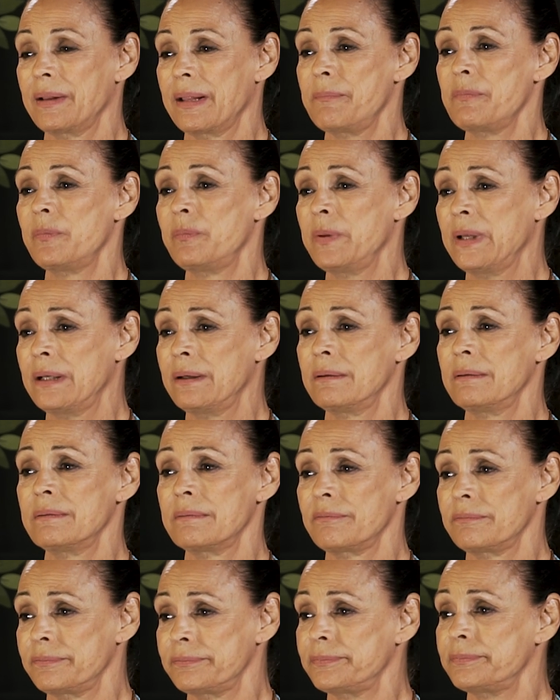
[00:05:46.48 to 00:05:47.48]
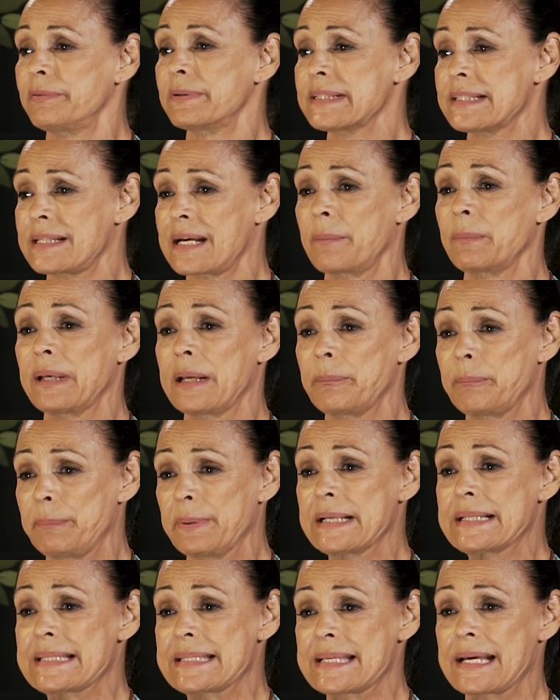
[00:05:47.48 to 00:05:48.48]
and um, being first time in a
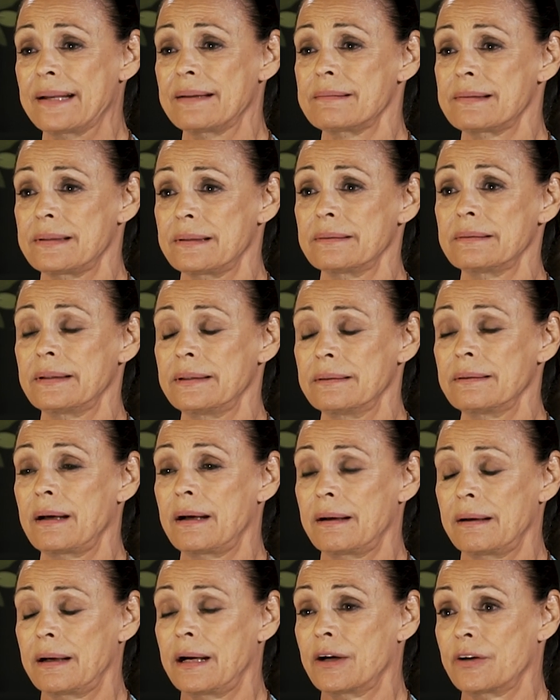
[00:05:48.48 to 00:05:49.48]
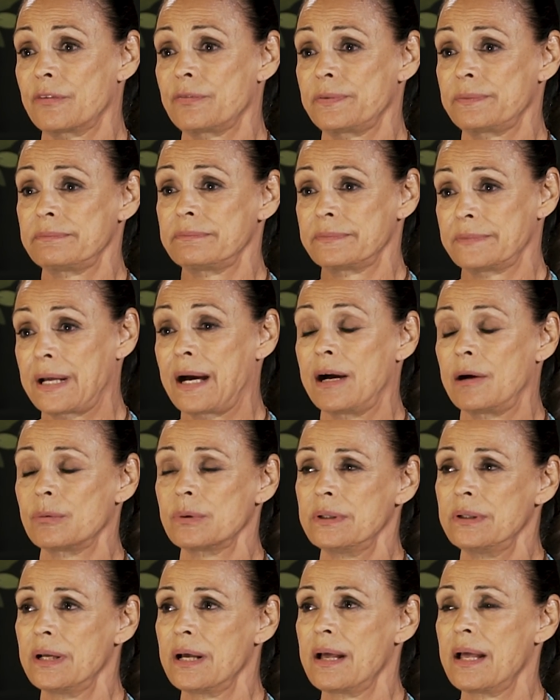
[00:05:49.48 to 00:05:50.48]
big set out of
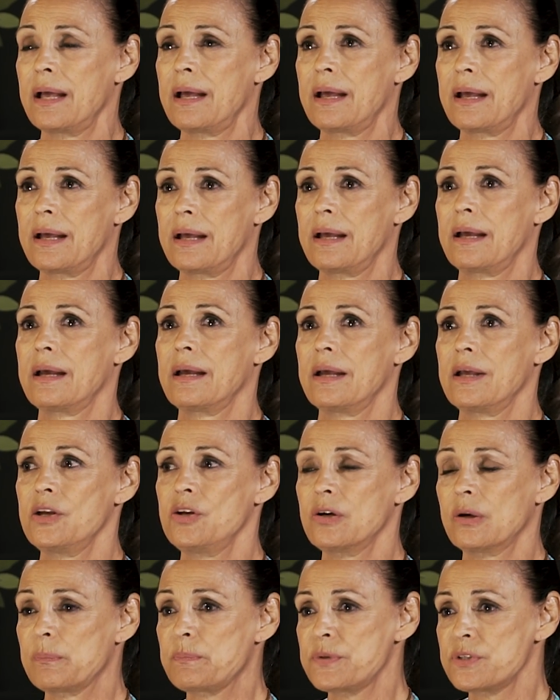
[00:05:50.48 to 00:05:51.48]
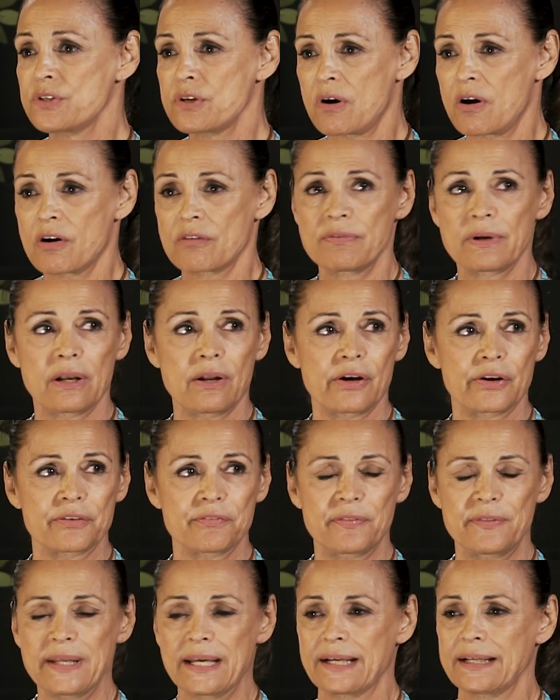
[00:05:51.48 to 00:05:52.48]
town, you absorb a lot
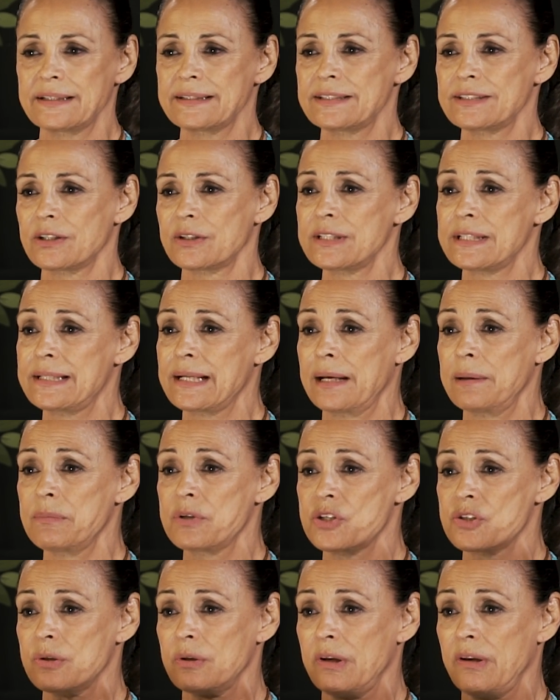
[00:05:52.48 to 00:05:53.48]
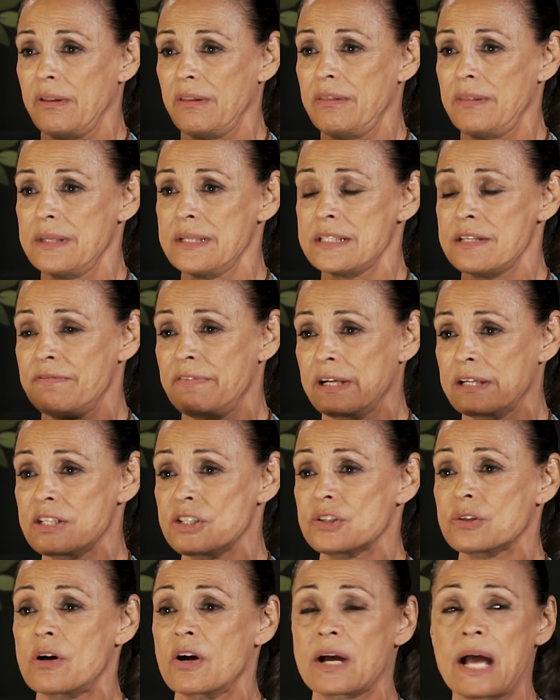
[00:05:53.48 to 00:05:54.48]
of things. So Dame Judith is a very
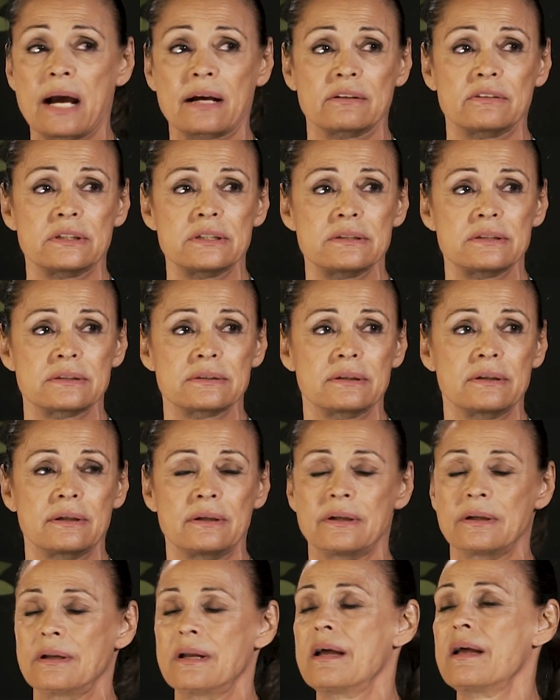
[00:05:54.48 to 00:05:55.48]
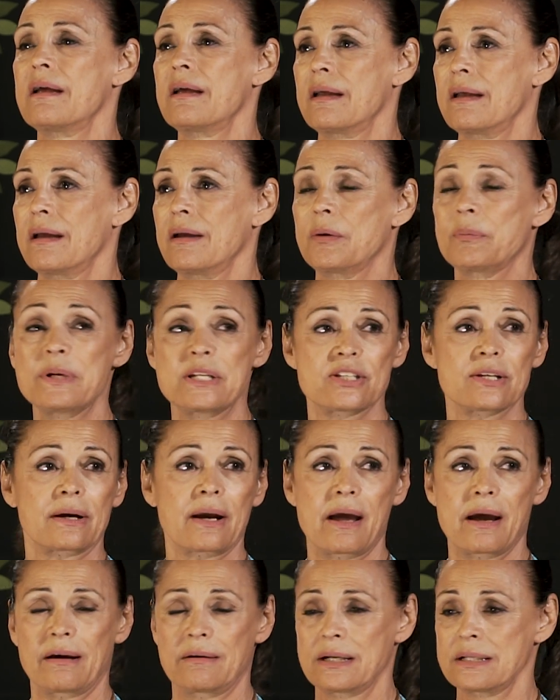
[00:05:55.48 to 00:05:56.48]
strong actress. Richard
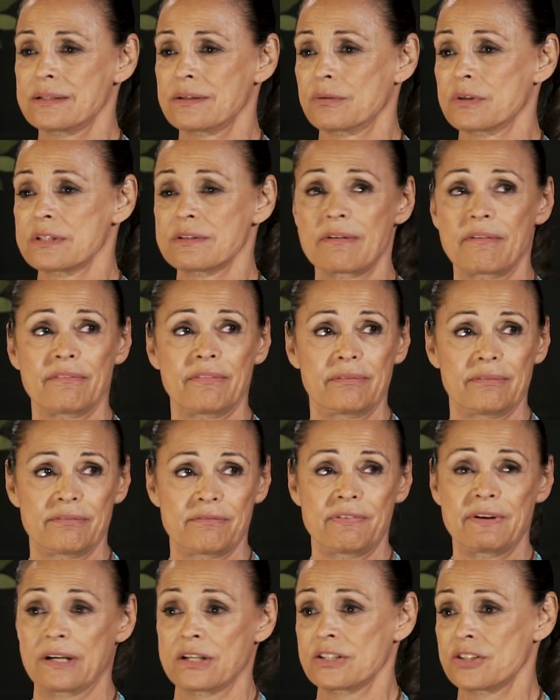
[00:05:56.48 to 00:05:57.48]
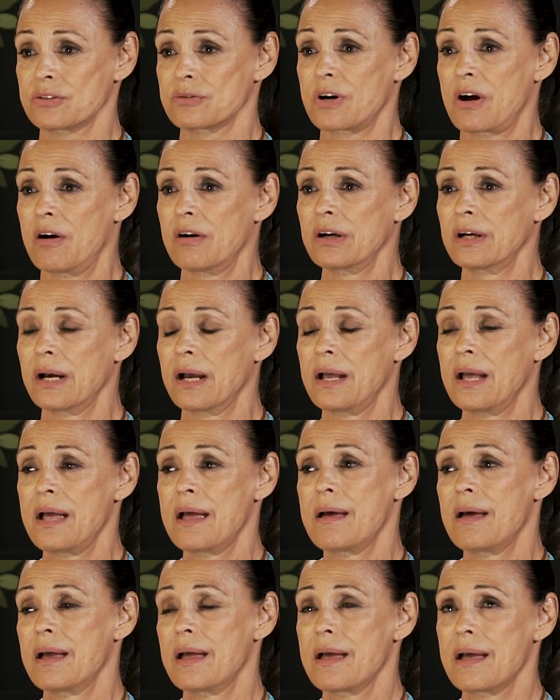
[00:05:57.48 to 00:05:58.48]
Harris was very strong.
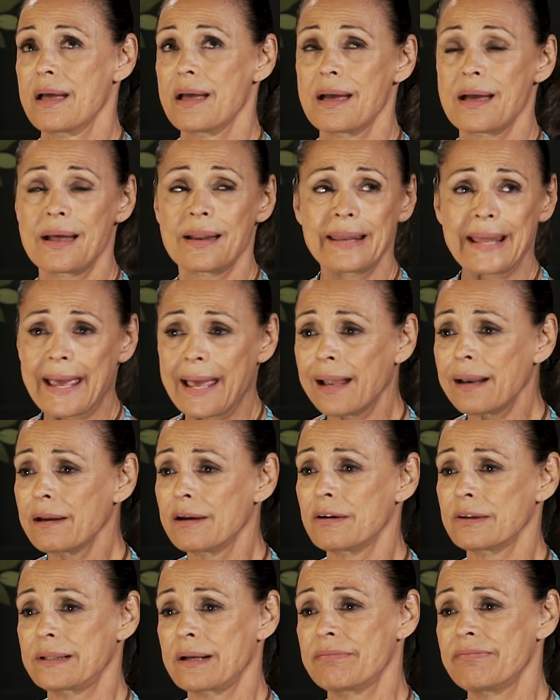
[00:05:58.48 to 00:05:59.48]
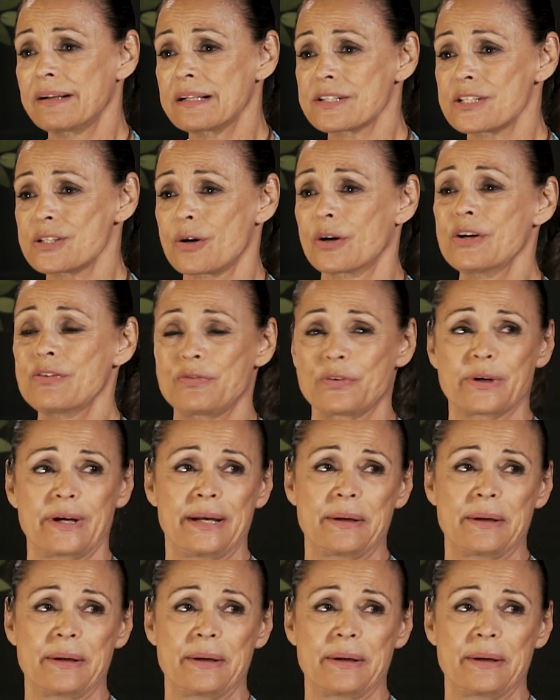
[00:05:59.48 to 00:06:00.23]
And Elliott, I felt sorry for